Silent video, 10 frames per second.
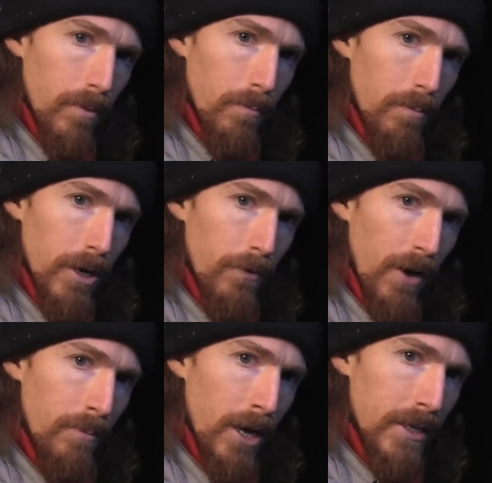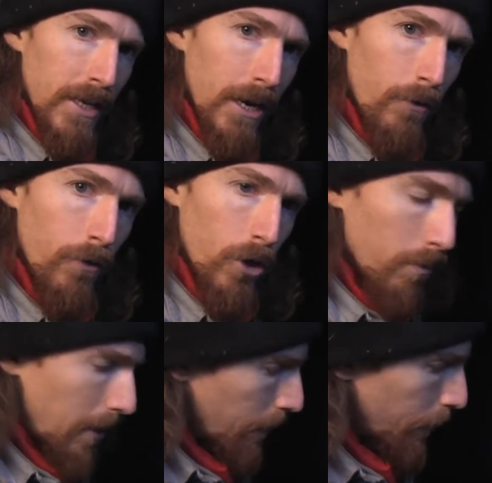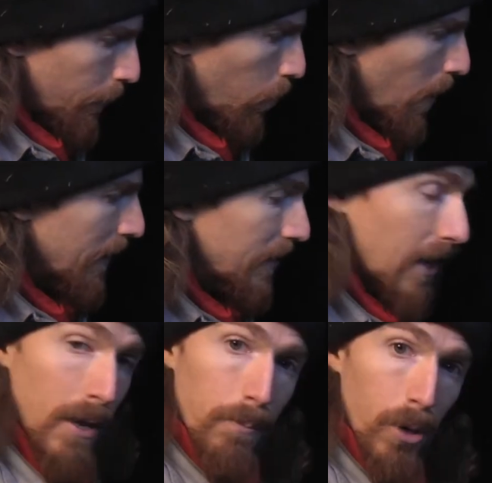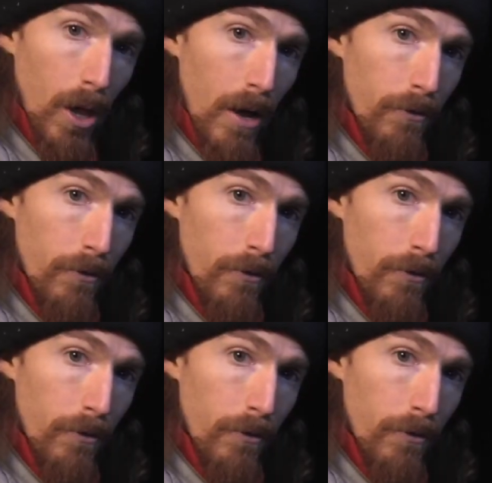But if I'm not careful about the way that I apply